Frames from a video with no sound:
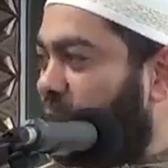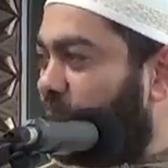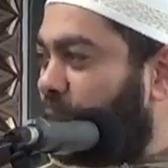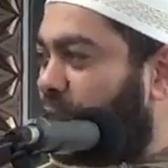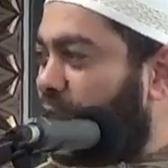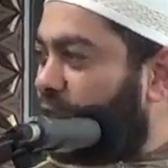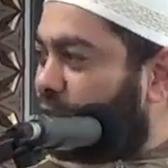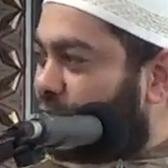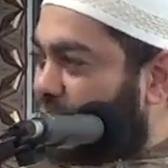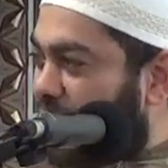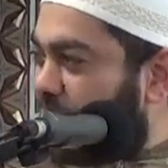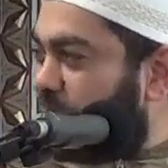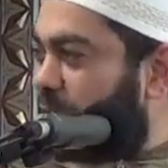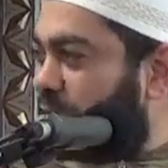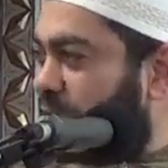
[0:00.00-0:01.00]
he became
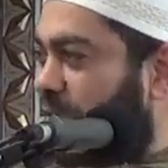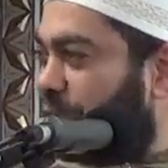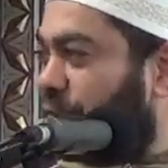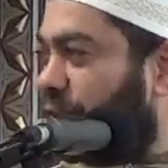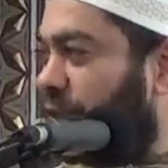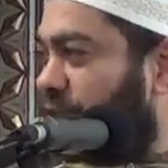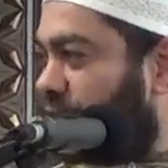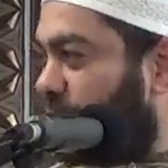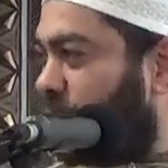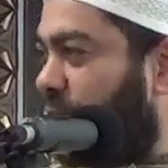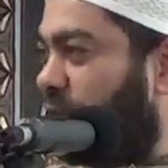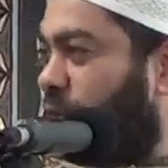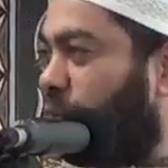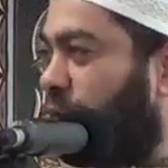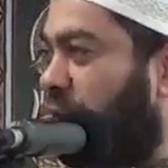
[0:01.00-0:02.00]
famous after his
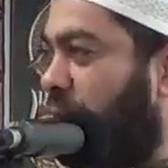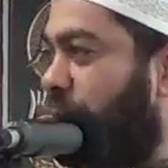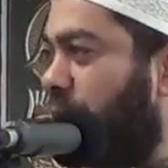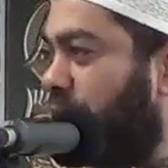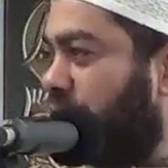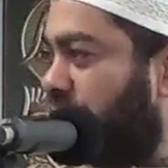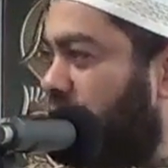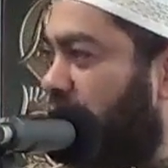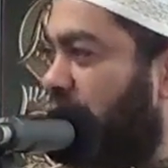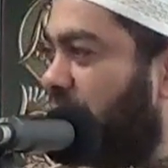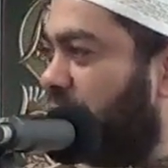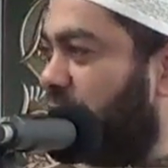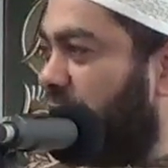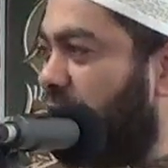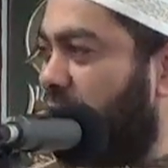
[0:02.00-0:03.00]
debate with Ahmed
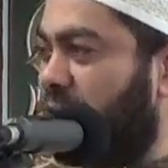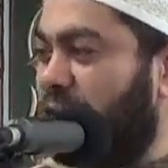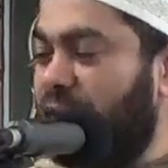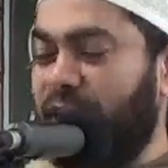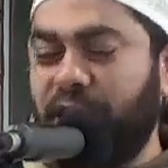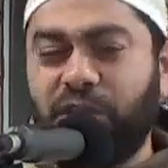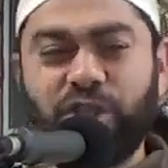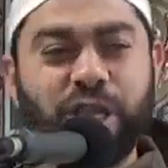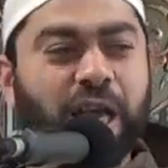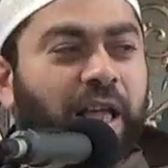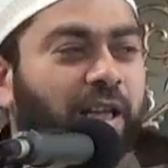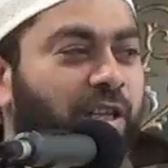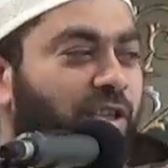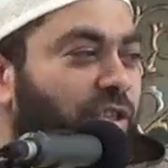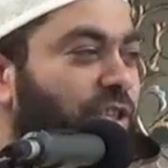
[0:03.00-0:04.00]
Didat, and he
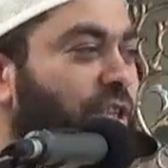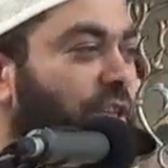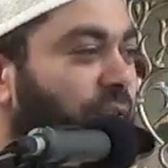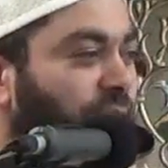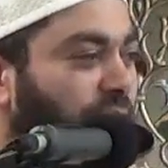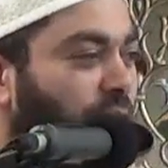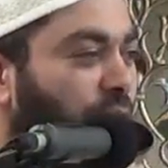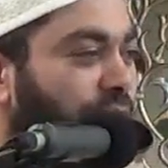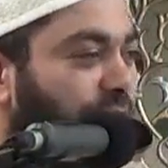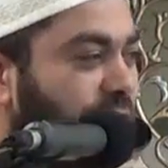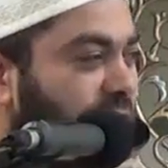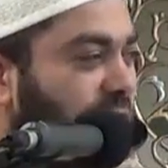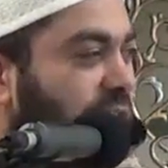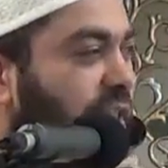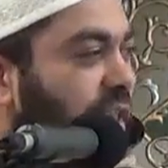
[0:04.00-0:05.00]
challenged the
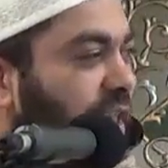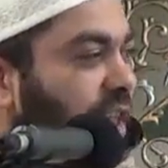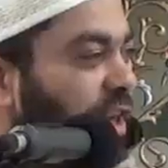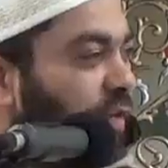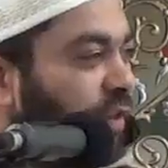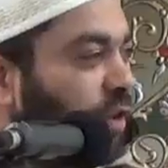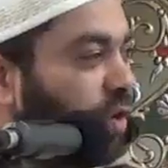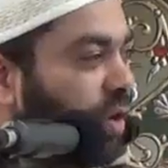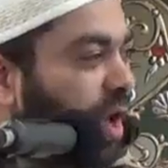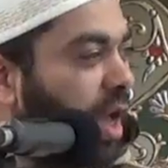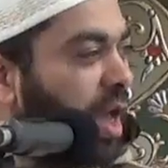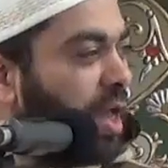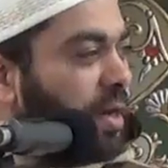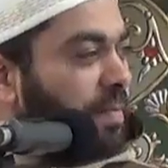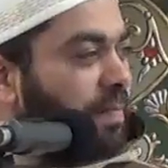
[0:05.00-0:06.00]
authenticity of the
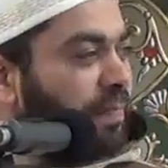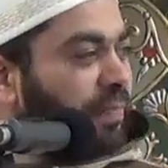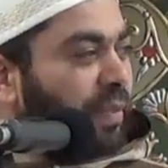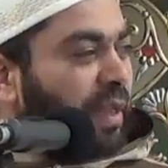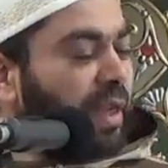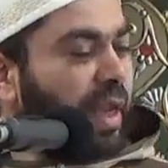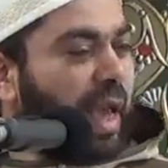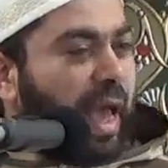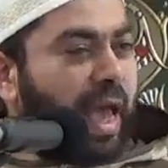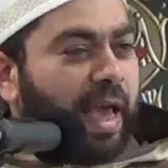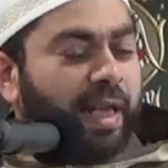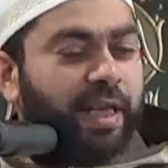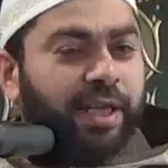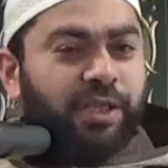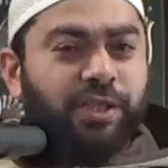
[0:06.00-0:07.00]
Quran,
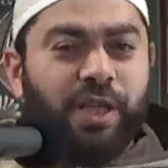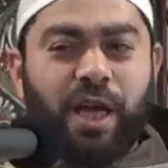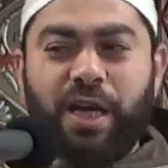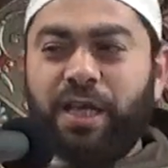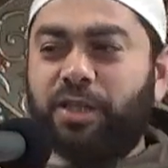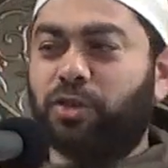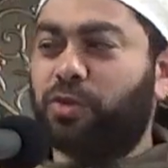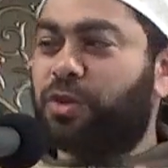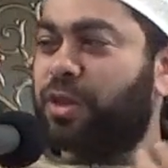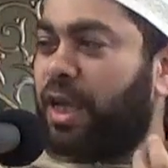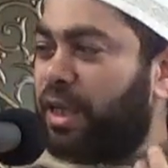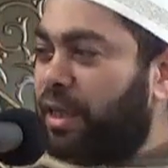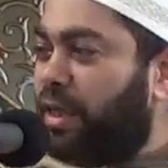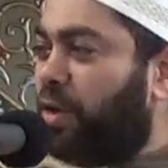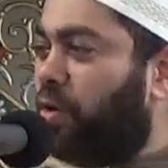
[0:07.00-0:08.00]
and he started to
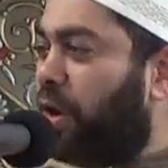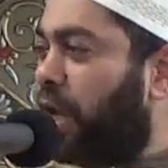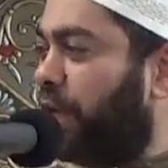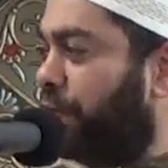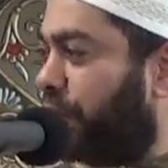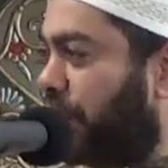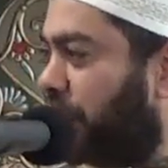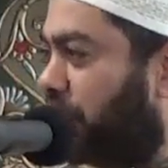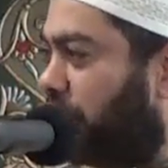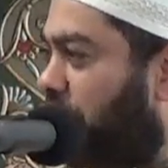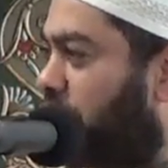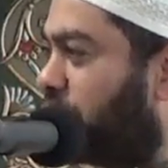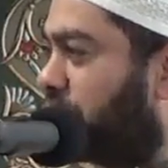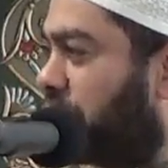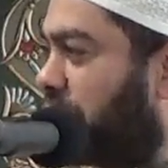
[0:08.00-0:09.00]
study the Quran very
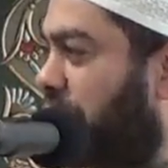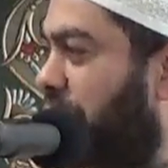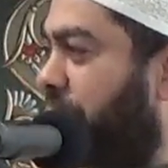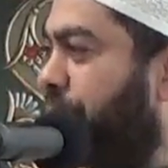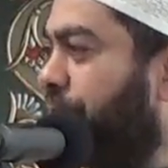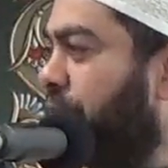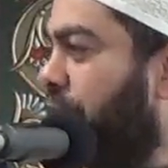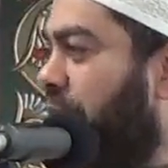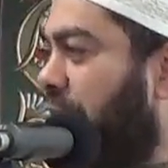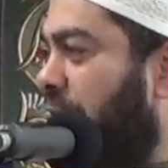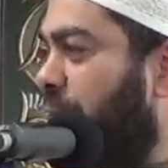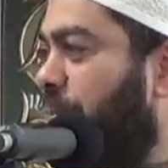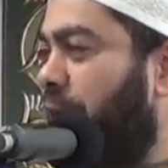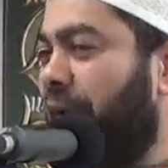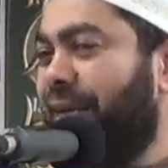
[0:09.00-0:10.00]
closely,
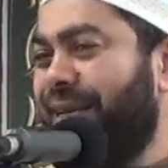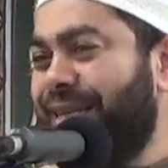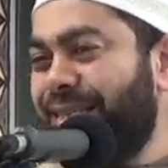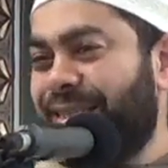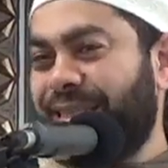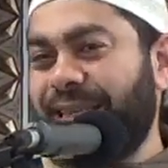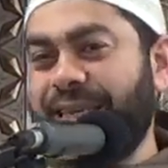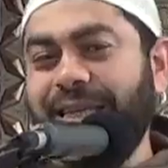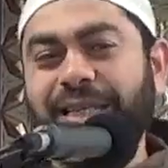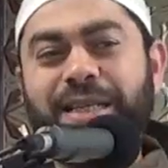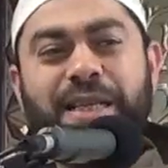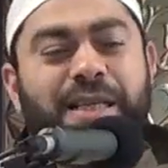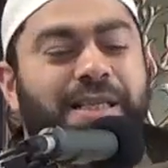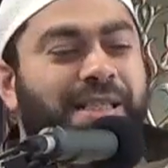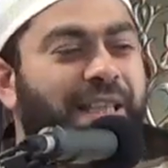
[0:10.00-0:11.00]
and by
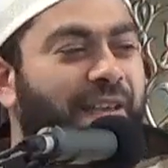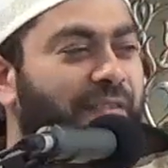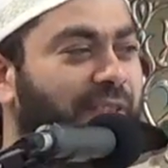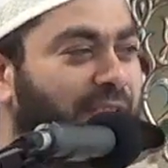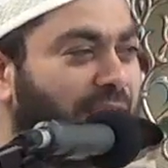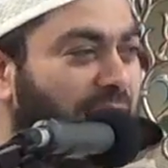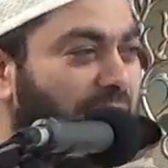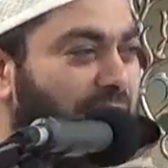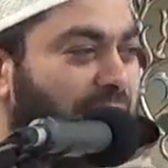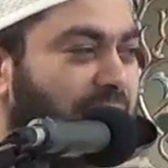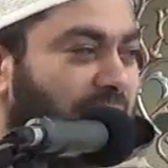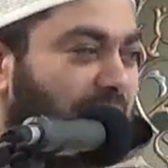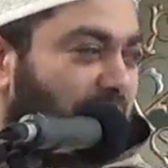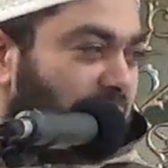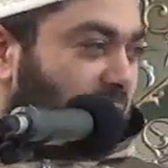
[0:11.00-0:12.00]
1978,
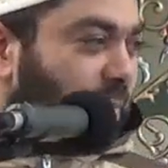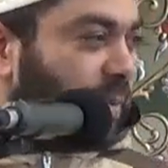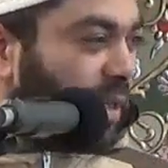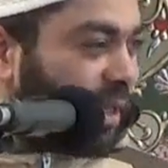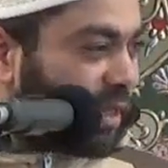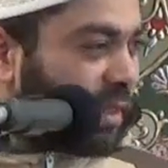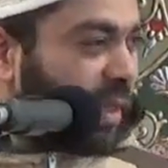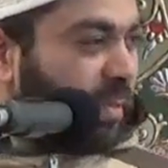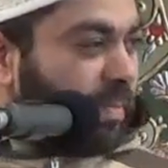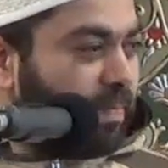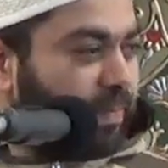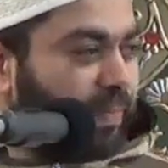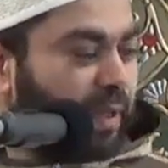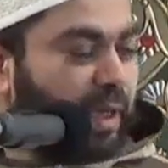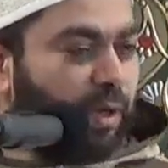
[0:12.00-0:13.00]
he accepted Islam.
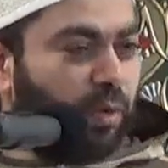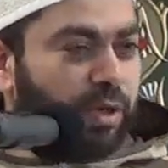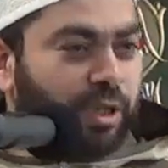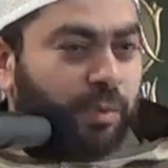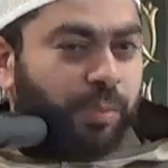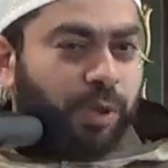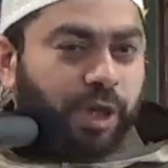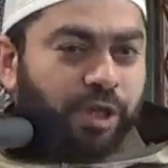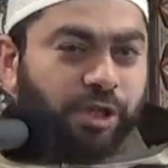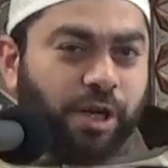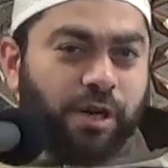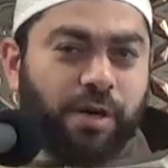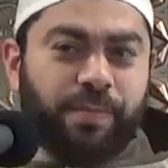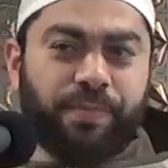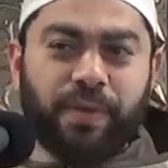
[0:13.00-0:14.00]
He was a
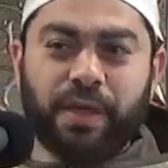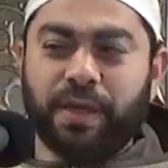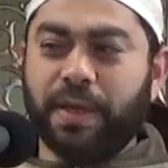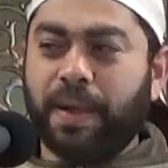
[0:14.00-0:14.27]
preacher,